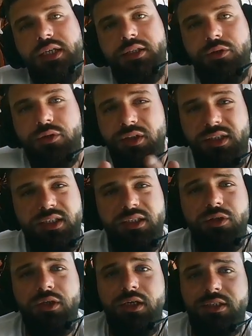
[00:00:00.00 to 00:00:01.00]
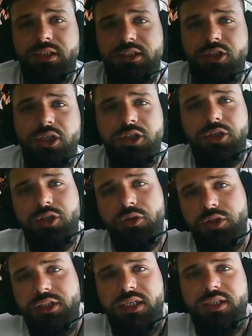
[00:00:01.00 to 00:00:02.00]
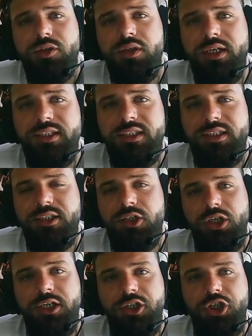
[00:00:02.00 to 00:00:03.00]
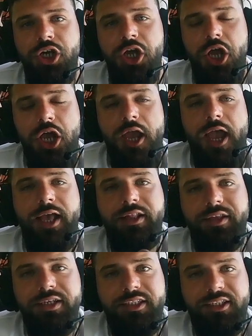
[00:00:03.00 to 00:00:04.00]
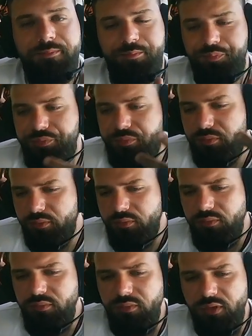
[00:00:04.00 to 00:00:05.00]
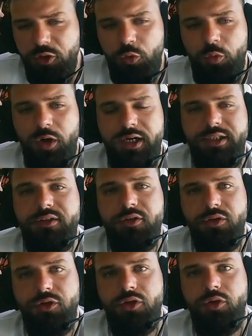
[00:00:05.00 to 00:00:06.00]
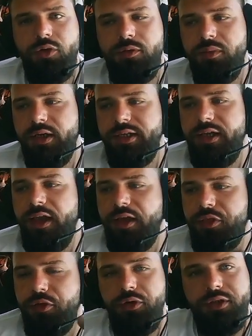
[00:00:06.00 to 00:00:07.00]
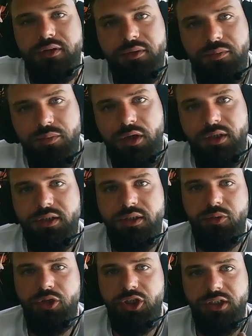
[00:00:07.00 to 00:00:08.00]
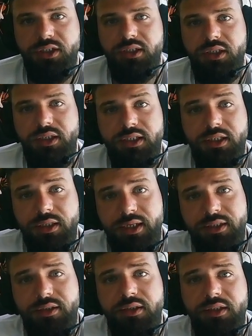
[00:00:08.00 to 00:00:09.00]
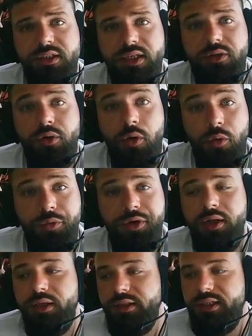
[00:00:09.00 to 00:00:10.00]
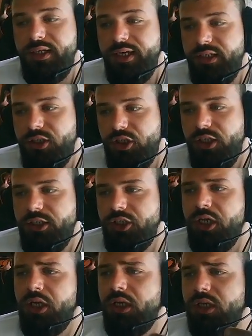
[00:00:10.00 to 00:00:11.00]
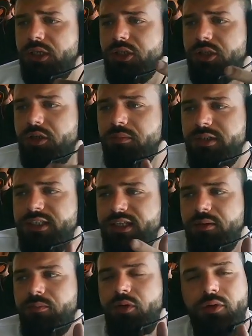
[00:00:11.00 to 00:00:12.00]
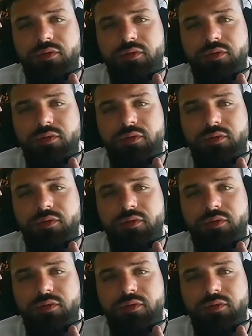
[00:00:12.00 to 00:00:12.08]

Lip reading: on decentralized exchanges. On centralized exchange, it is quite controlled by a third party, which is the legal entity that own the exchange. Some example of